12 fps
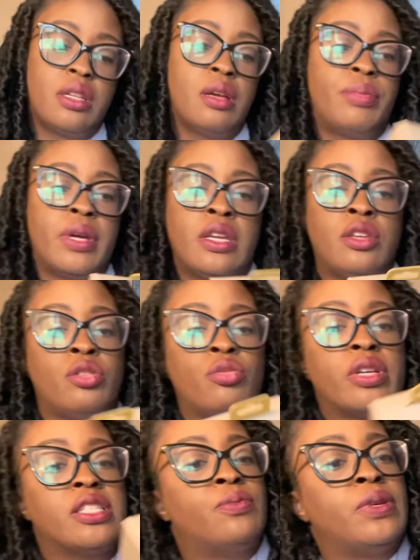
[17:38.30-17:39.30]
up a U
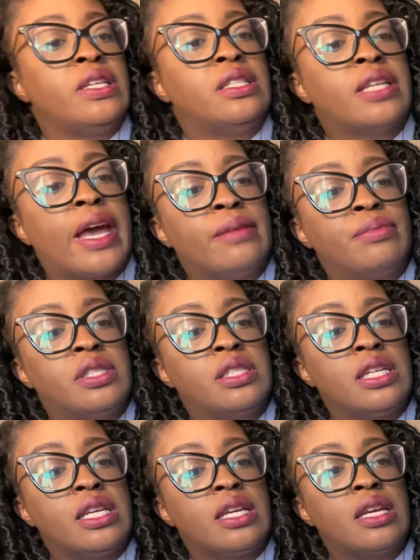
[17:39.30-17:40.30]
S B type
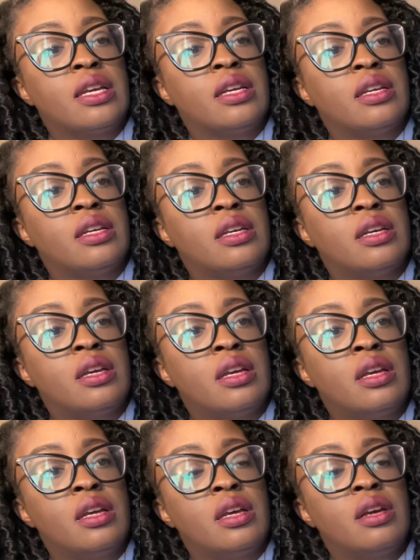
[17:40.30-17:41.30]
C
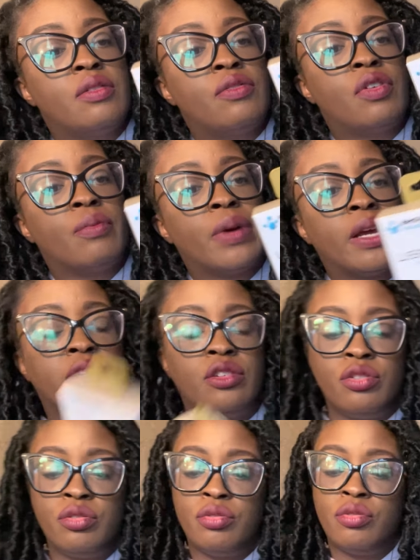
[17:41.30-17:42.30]
for my
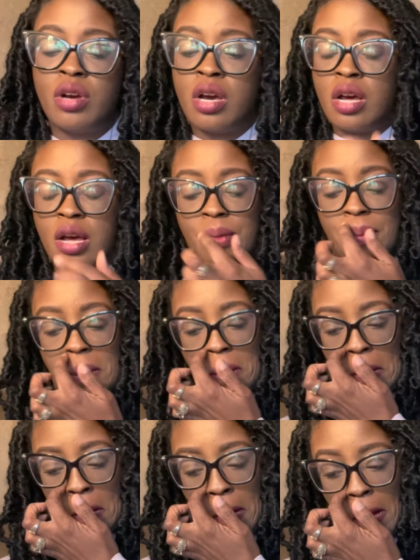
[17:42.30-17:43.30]
new um
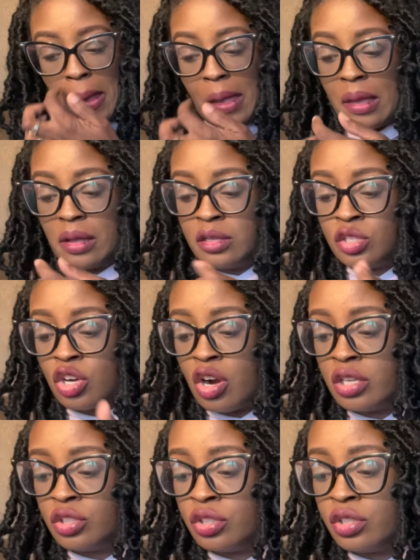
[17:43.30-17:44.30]

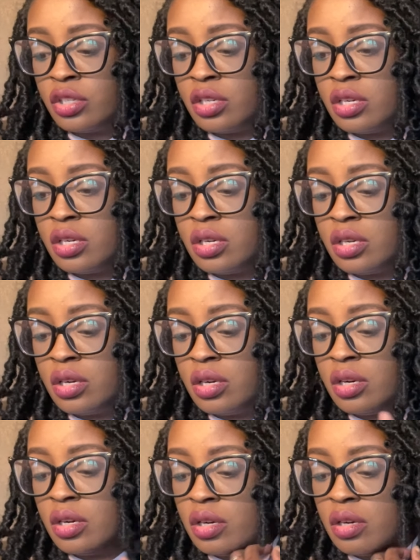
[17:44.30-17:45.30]
charger
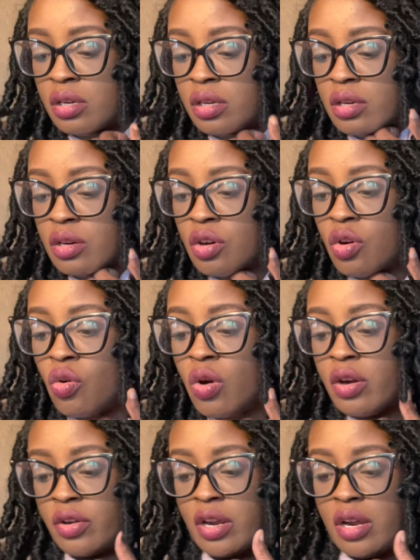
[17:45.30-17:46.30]

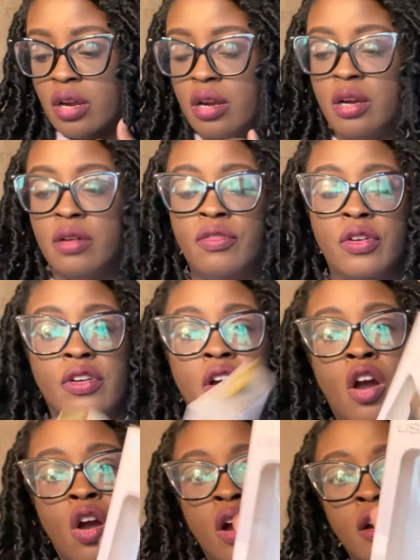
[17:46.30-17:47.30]
cord for the
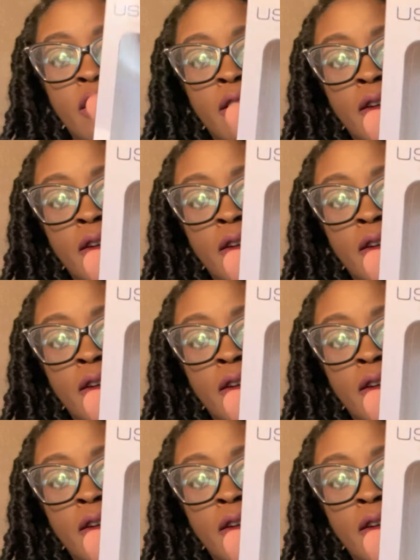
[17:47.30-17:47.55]
car.